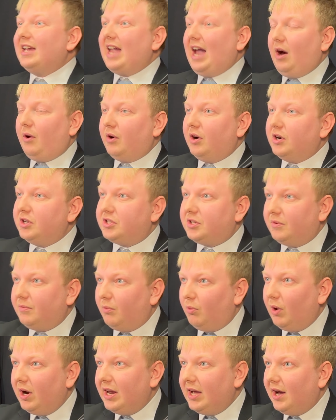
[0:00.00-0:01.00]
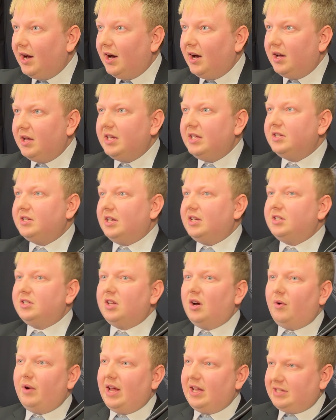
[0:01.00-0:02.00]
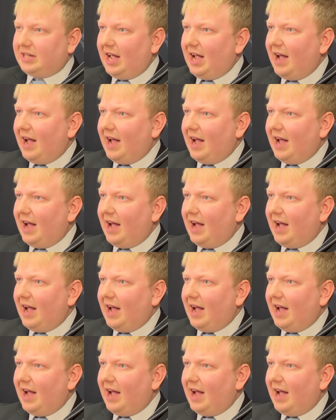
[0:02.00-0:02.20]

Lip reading: encounters what is known as,